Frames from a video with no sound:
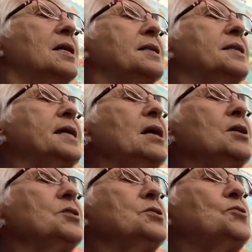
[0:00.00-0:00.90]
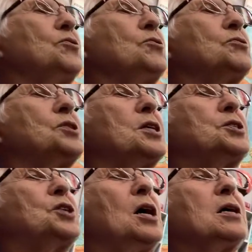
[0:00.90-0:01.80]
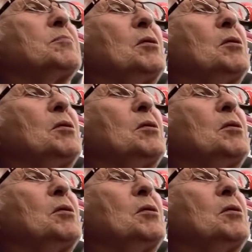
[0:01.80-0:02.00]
To tell you the truth, said Chuck,